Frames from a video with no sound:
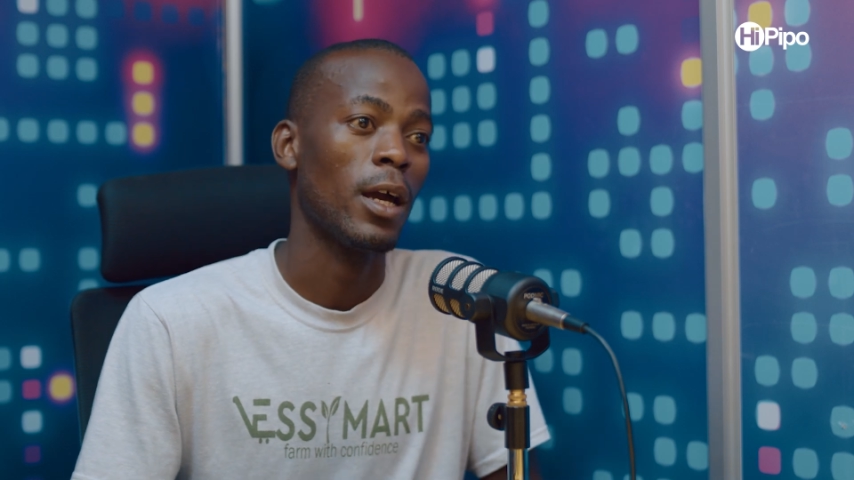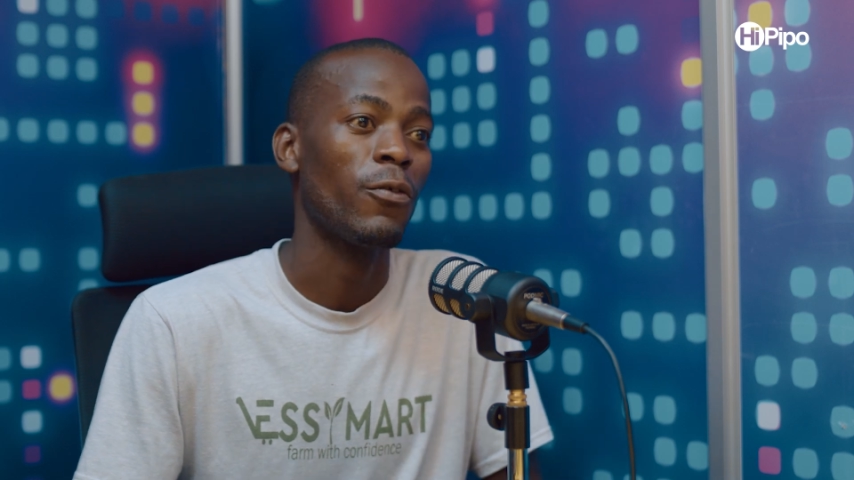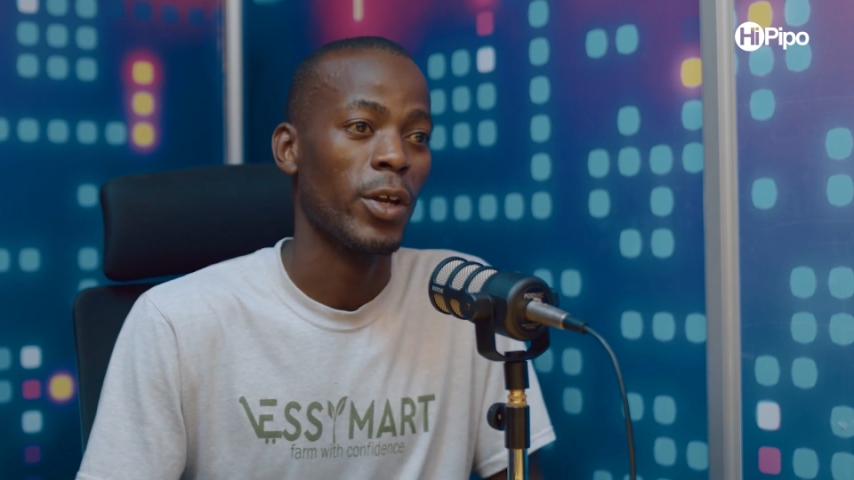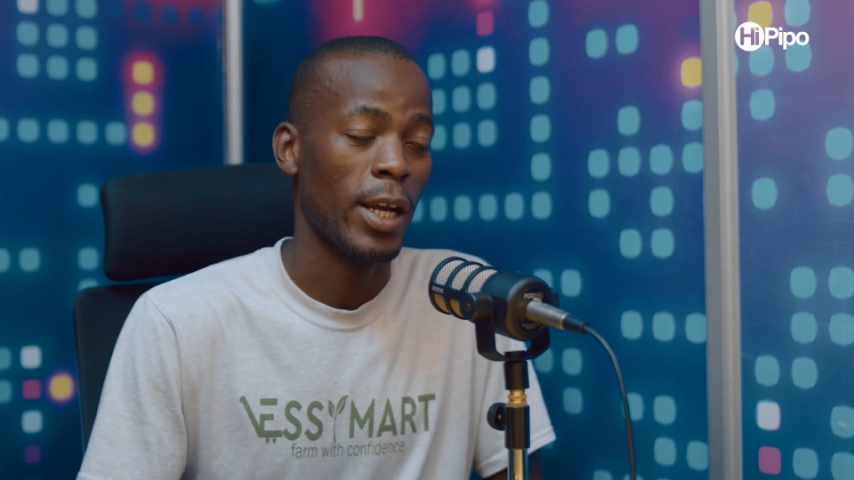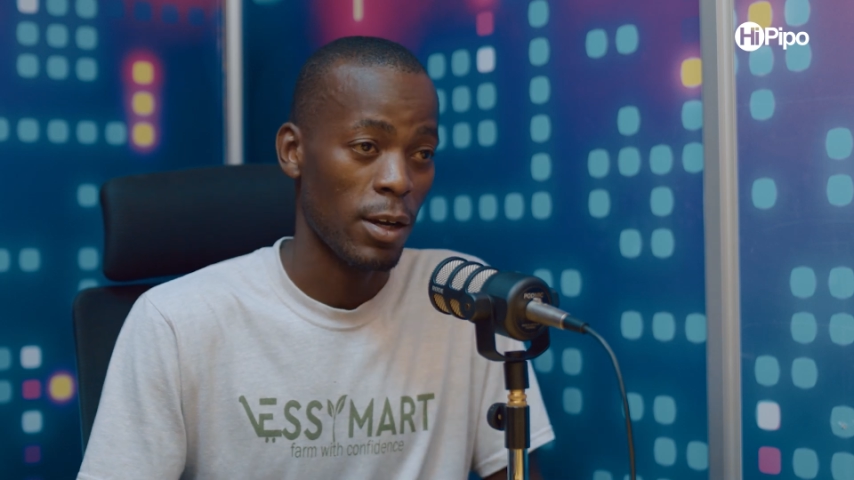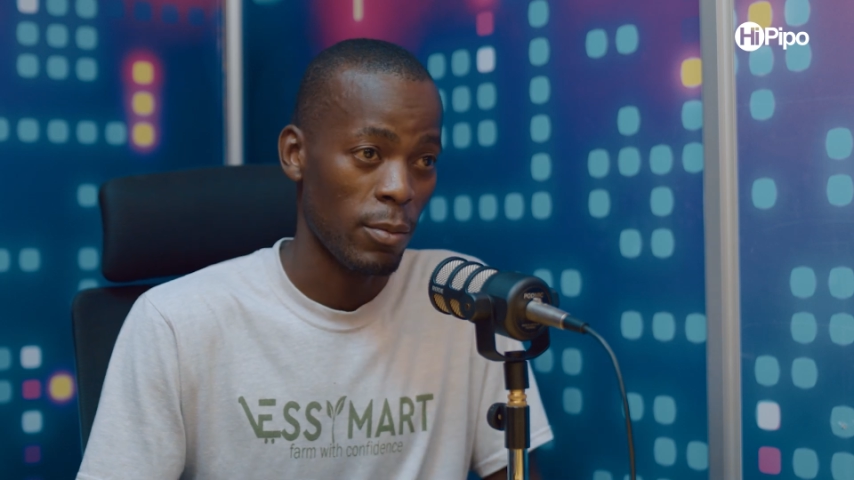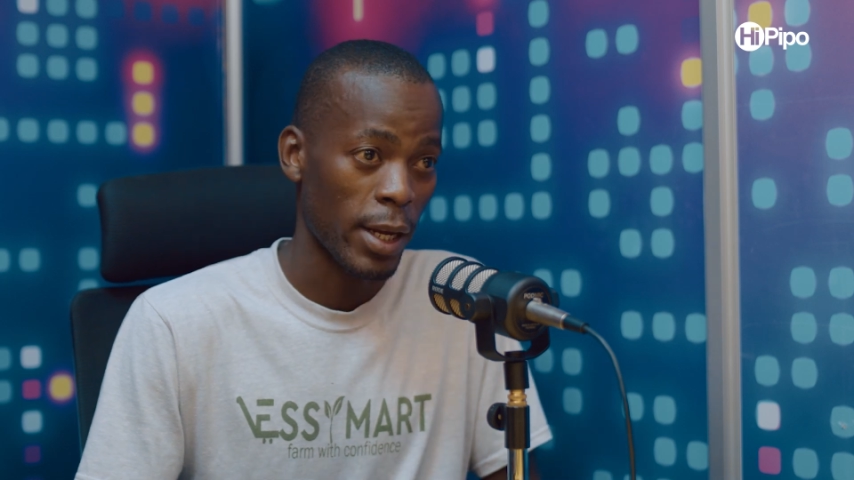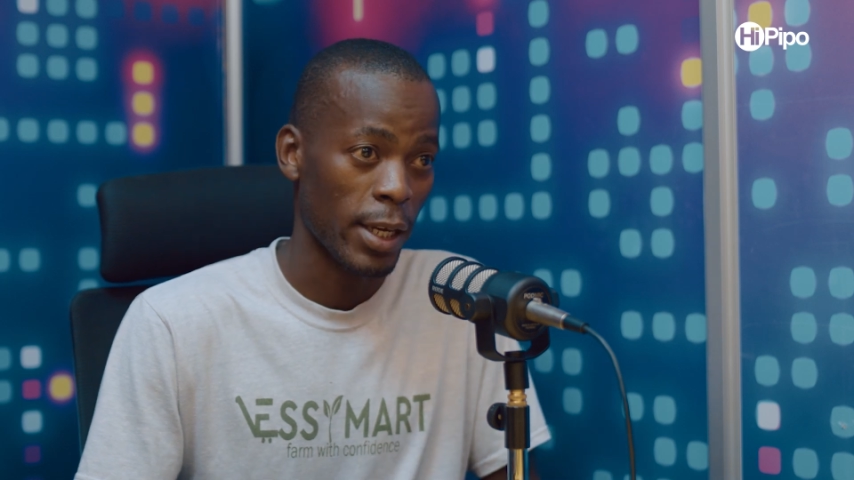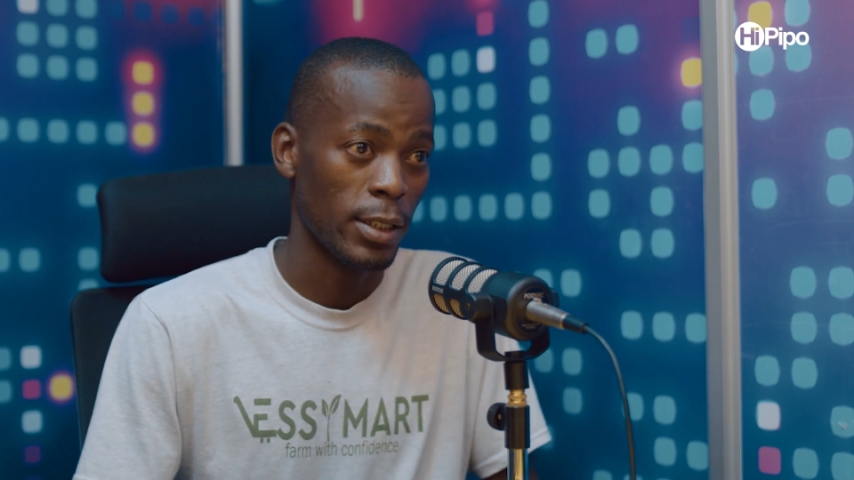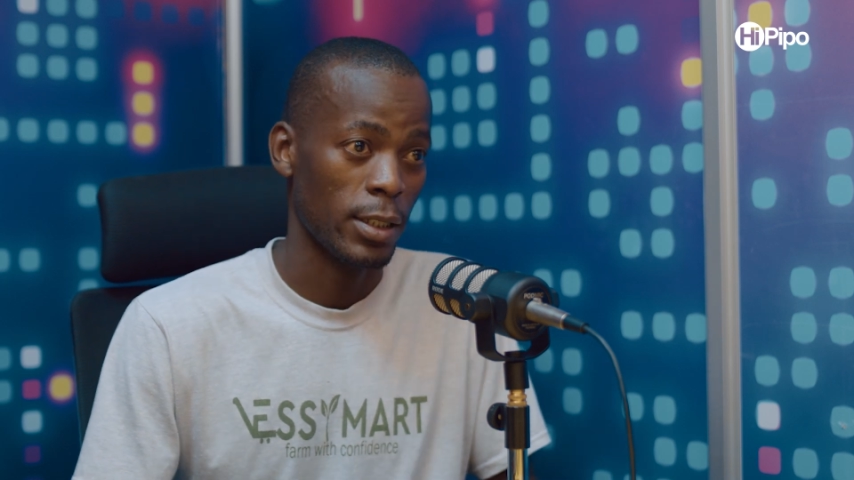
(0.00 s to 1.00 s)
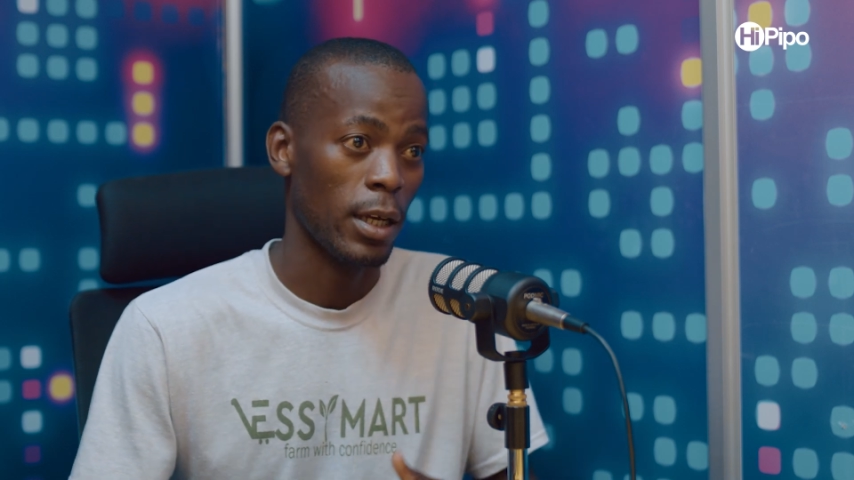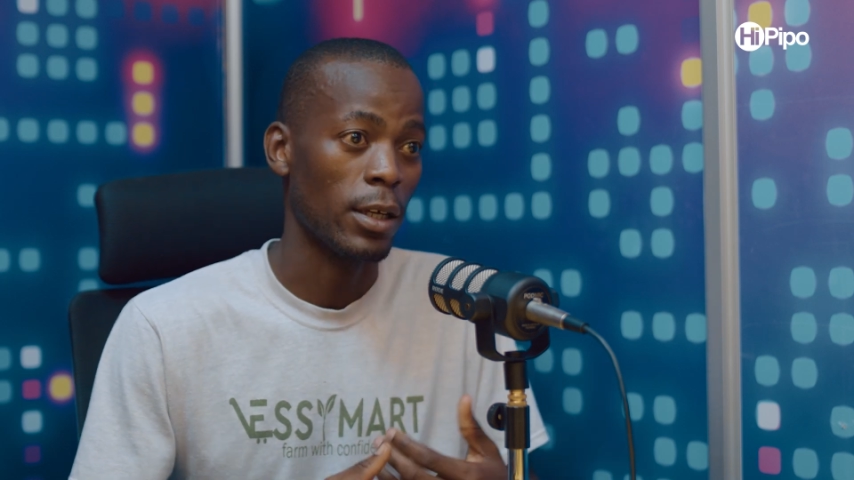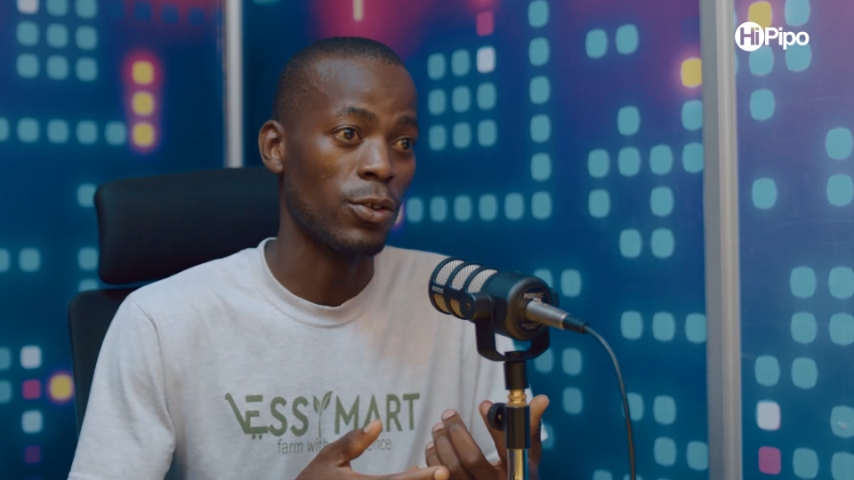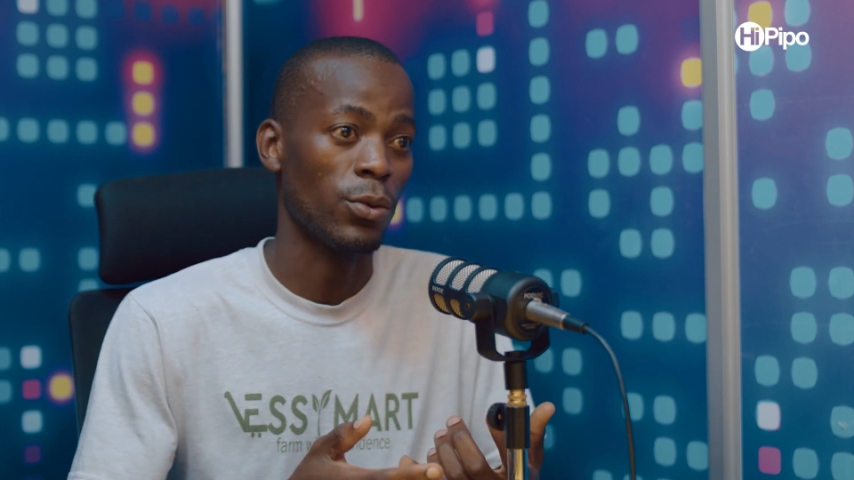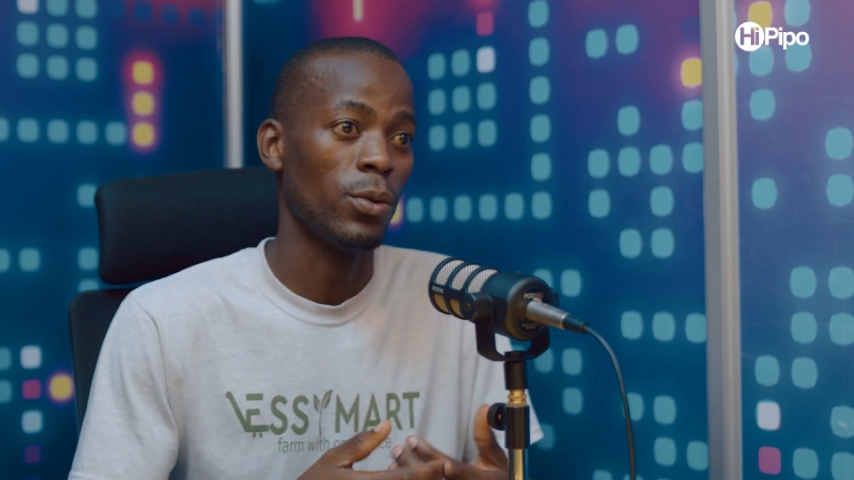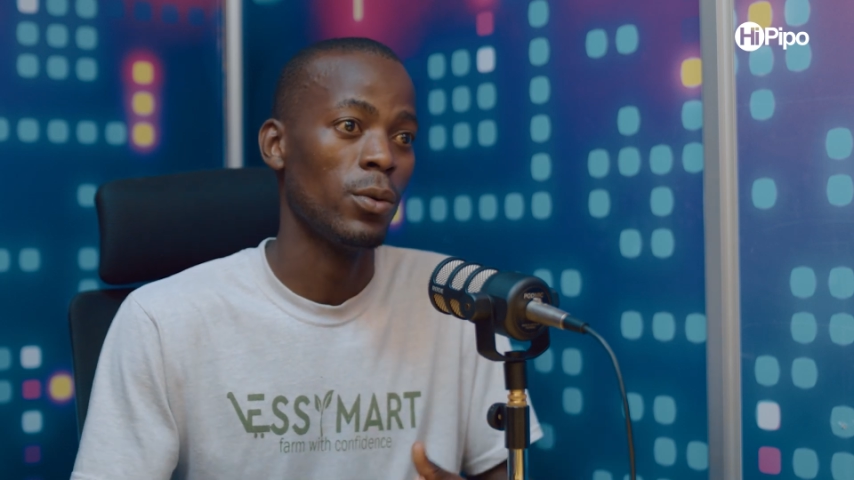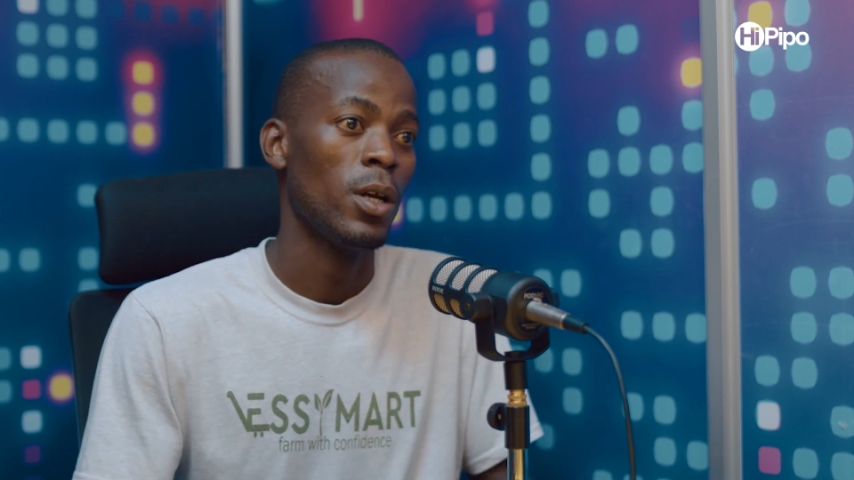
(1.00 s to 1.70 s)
African market through